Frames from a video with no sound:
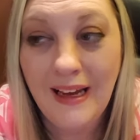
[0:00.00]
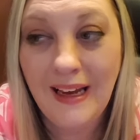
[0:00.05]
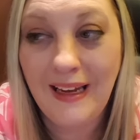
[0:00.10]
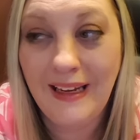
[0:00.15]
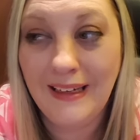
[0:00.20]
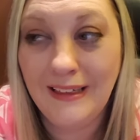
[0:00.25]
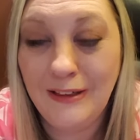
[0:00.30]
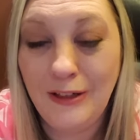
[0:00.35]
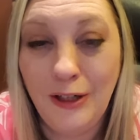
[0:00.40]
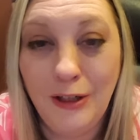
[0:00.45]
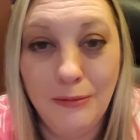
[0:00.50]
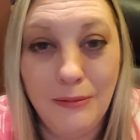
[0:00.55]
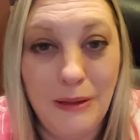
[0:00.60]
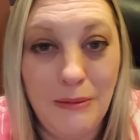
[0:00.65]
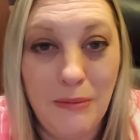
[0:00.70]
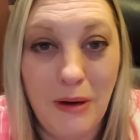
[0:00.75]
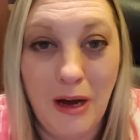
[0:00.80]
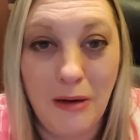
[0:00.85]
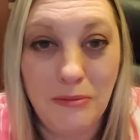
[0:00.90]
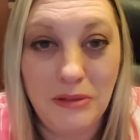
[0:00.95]
And her and my
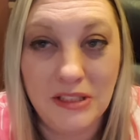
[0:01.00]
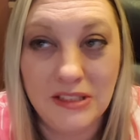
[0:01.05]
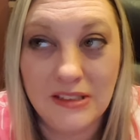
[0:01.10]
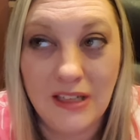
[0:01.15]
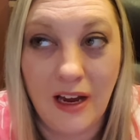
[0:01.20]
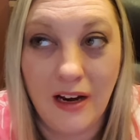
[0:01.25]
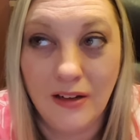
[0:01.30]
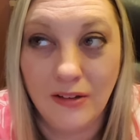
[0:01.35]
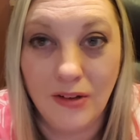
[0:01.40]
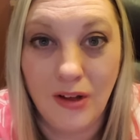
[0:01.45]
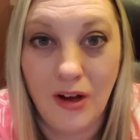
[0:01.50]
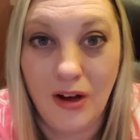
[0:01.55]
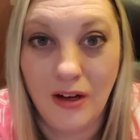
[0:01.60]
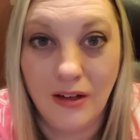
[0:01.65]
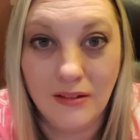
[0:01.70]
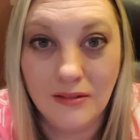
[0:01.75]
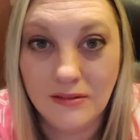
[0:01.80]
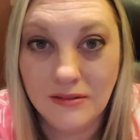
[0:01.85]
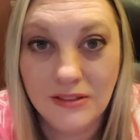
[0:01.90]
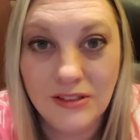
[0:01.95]
mom just got
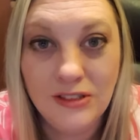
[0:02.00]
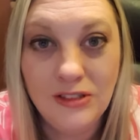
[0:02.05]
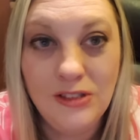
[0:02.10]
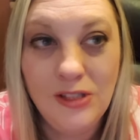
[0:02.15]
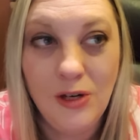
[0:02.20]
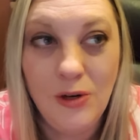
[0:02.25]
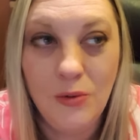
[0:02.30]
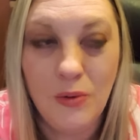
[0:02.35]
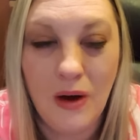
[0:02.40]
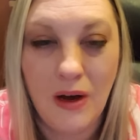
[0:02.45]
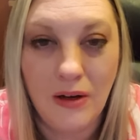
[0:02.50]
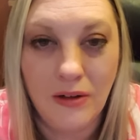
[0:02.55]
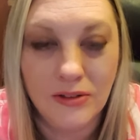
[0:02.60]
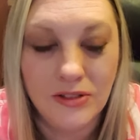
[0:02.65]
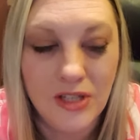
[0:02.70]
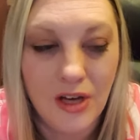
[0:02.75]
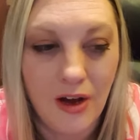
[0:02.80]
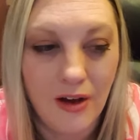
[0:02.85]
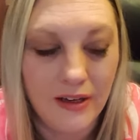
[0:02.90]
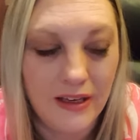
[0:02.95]
along so well,
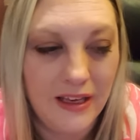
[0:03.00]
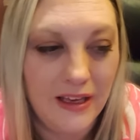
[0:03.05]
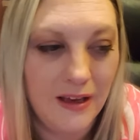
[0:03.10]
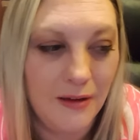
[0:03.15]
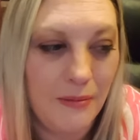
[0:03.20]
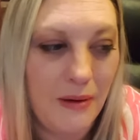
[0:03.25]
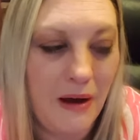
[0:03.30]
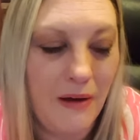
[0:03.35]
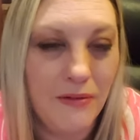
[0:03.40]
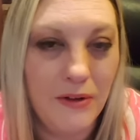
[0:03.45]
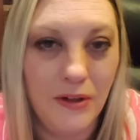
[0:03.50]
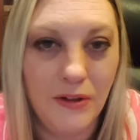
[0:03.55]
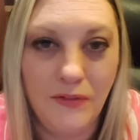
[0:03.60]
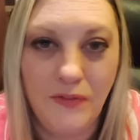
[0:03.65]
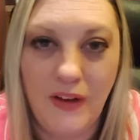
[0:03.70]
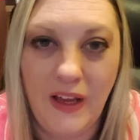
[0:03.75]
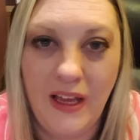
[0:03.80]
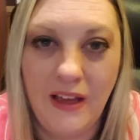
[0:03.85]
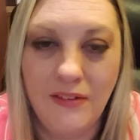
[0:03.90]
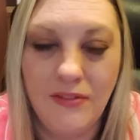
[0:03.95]
talking about their
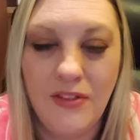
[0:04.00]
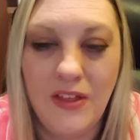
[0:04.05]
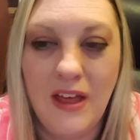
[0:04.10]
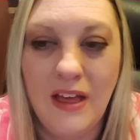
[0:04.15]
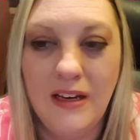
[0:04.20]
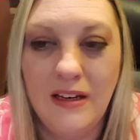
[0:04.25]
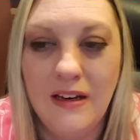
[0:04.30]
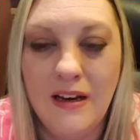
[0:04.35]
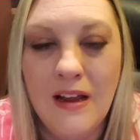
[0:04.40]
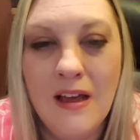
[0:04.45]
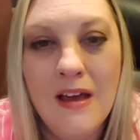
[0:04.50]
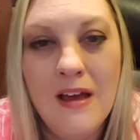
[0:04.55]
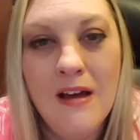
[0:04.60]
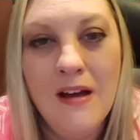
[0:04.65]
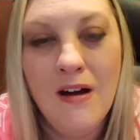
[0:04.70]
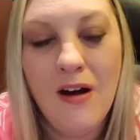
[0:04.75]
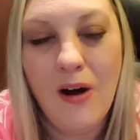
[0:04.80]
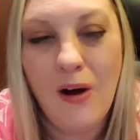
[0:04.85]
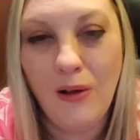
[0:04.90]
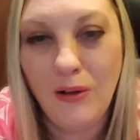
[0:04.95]
faith and
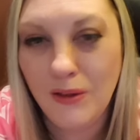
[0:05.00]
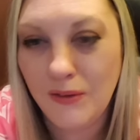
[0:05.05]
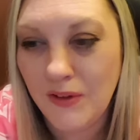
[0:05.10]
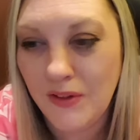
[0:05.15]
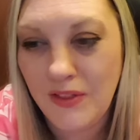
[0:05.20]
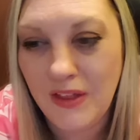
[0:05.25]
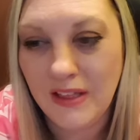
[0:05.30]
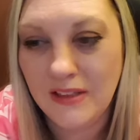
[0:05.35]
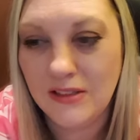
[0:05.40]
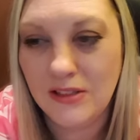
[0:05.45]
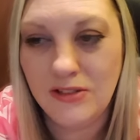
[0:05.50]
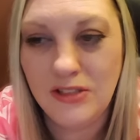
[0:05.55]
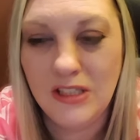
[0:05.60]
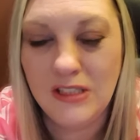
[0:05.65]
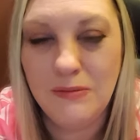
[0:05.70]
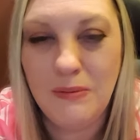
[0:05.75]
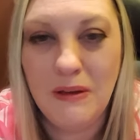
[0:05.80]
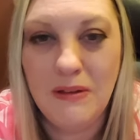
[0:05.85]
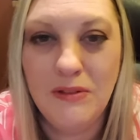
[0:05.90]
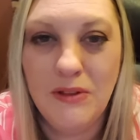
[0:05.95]
all of the things that
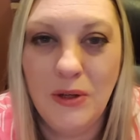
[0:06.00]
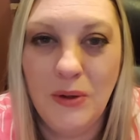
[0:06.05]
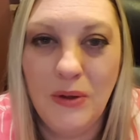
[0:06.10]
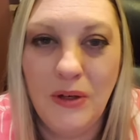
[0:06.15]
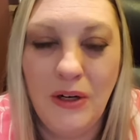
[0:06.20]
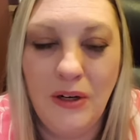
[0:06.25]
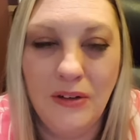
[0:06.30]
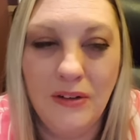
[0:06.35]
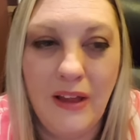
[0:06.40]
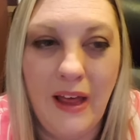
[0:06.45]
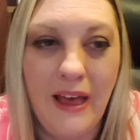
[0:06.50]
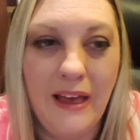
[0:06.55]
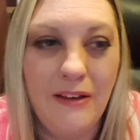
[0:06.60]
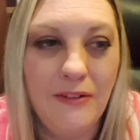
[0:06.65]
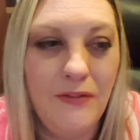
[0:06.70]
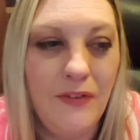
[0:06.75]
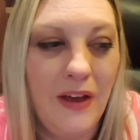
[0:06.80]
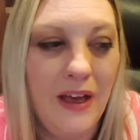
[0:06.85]
she's been through in her life.